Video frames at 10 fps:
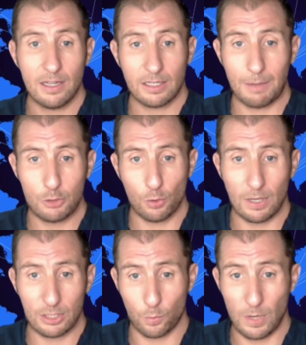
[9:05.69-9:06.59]
come to
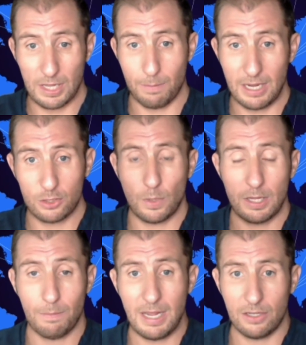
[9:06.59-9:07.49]
us, we're the
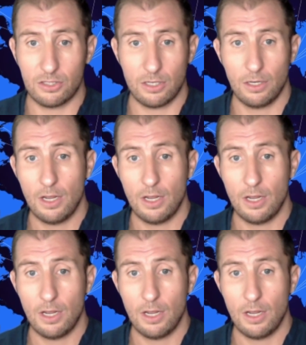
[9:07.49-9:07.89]
best,